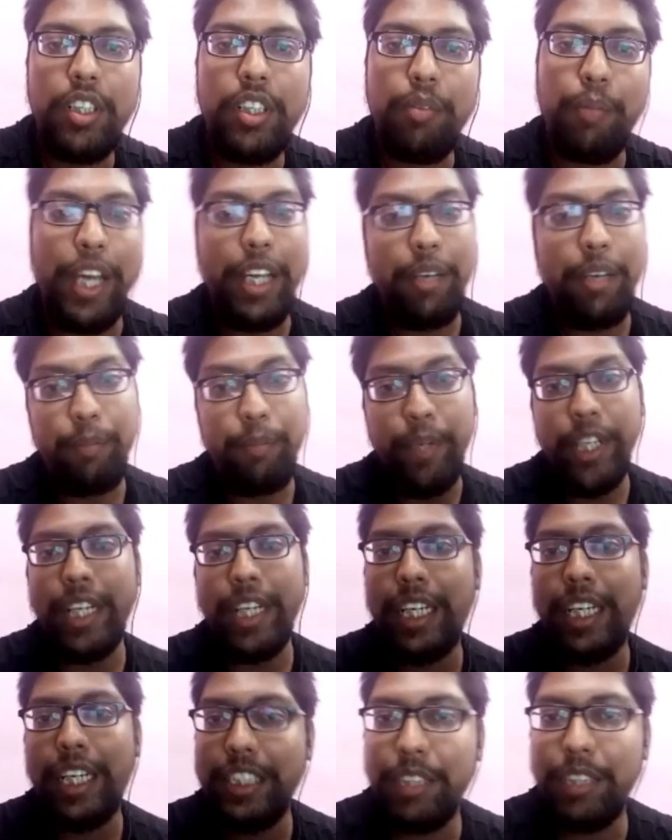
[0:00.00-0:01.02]
My
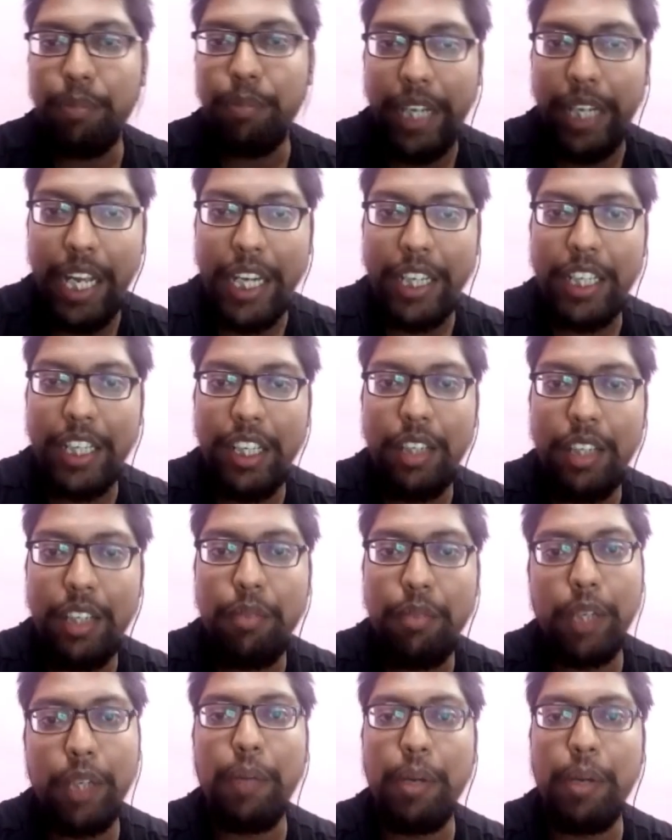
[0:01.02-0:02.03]
B.Tech is in mechanical,
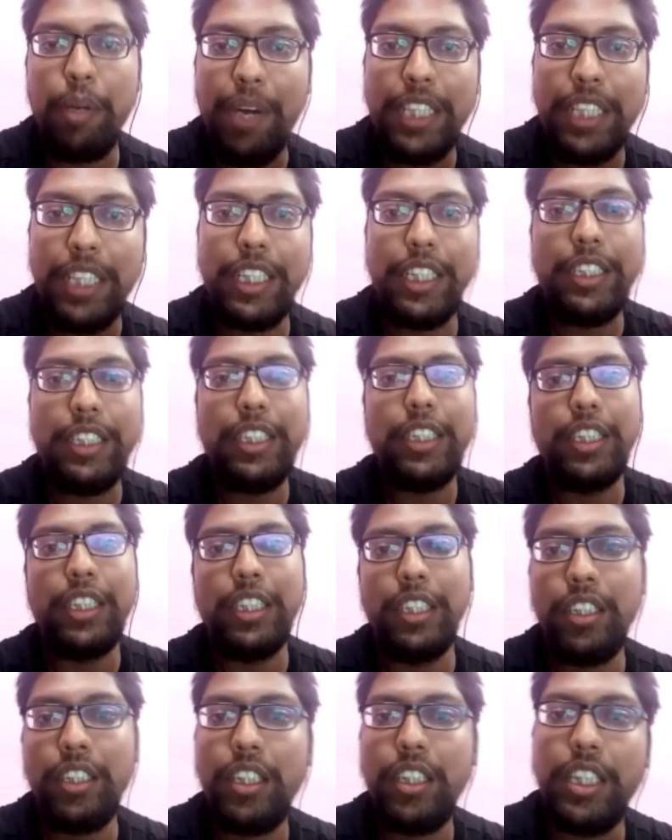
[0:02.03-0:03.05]
but my master is
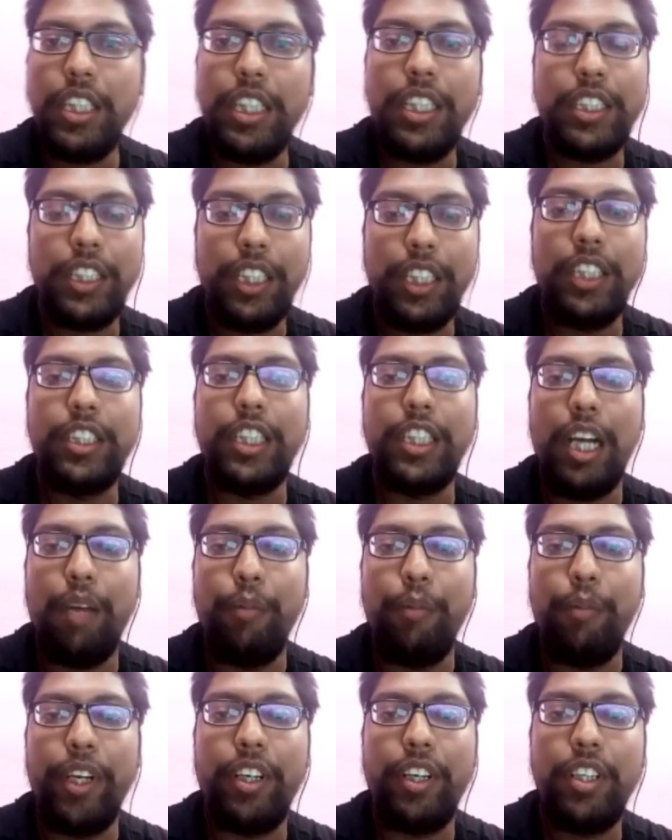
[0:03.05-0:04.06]
in industrial
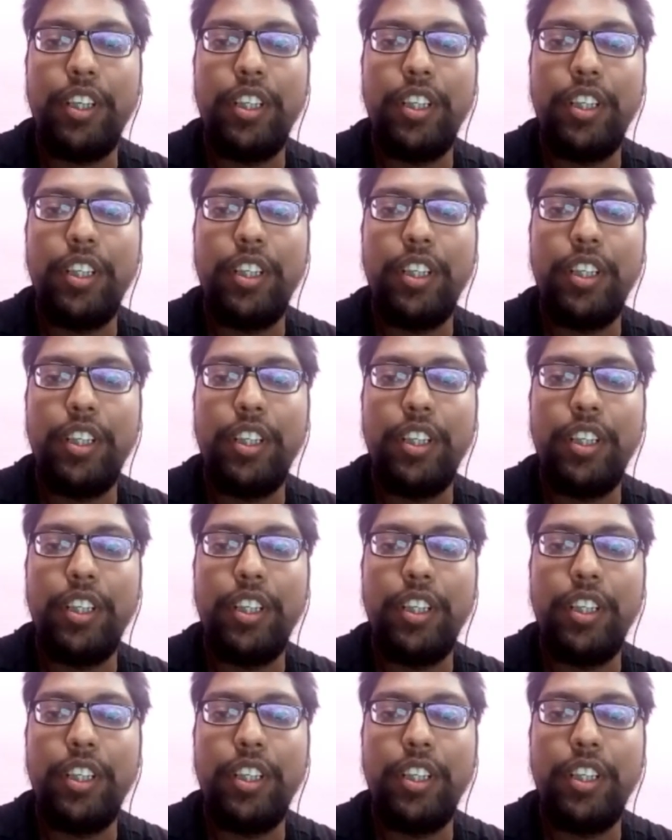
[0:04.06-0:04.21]
ceramics.